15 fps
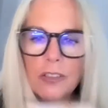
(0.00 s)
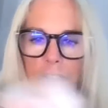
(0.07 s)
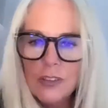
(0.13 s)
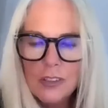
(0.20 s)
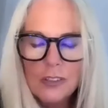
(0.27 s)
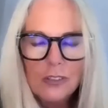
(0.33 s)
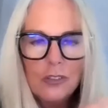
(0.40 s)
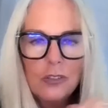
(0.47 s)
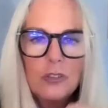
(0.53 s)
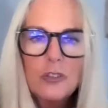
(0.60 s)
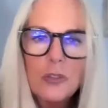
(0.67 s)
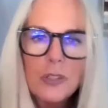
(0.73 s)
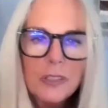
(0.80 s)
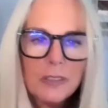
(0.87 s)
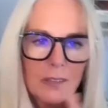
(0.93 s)
at these two
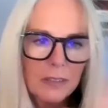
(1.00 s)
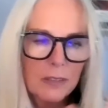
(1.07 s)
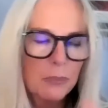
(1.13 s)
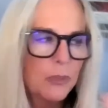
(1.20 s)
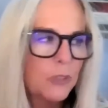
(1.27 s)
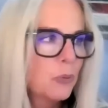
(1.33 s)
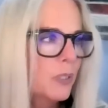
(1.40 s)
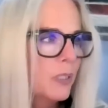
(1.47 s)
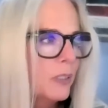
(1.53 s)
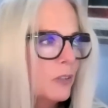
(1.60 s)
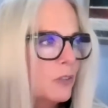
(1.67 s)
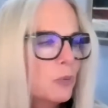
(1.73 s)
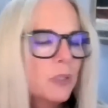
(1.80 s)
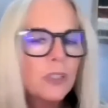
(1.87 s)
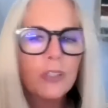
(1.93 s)
choices between
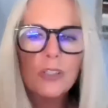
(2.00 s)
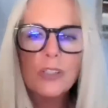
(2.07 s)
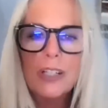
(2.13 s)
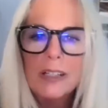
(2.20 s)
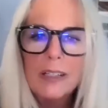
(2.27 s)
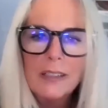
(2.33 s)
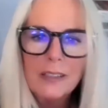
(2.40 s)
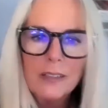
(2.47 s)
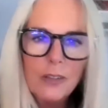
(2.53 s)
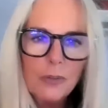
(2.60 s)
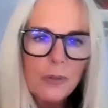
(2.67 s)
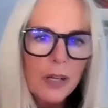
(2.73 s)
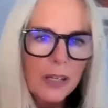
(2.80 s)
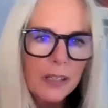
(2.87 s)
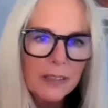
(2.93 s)
Twitter and
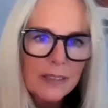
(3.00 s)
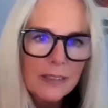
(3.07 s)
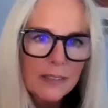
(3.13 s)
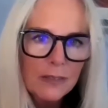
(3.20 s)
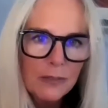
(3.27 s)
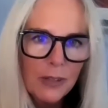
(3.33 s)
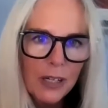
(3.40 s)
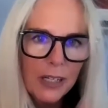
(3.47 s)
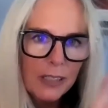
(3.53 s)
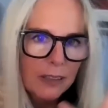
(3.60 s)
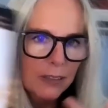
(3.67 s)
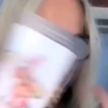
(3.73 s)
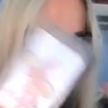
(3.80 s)
Threads, right?